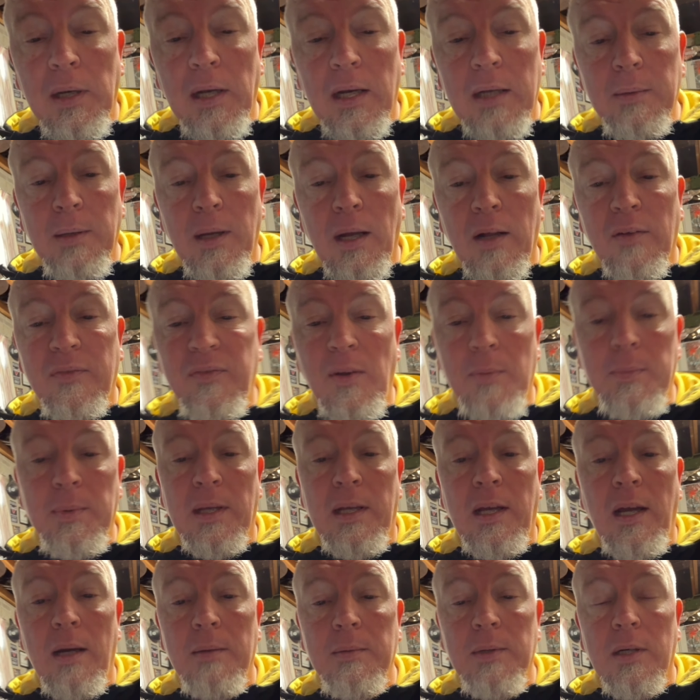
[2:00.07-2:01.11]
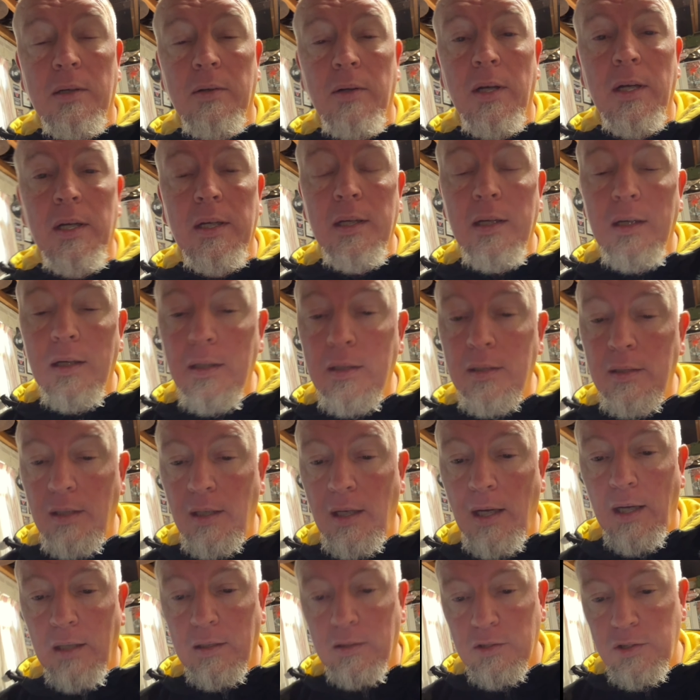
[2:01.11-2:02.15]
anyway, I'll flip the camera around here
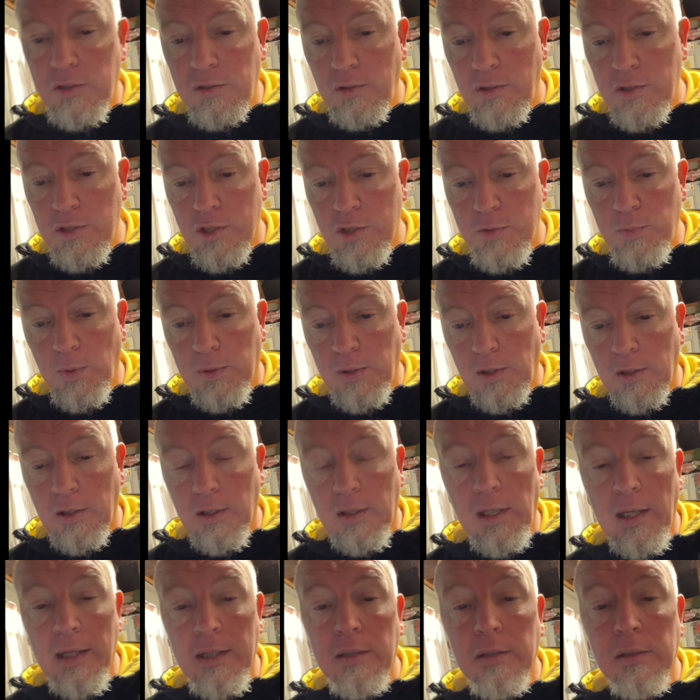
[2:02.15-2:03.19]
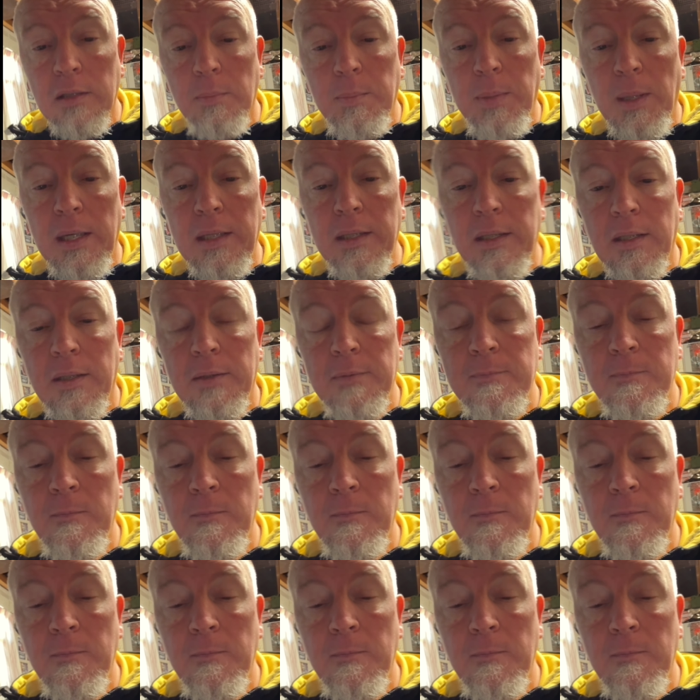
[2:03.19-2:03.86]
and I'll show you just what they look like on the bike.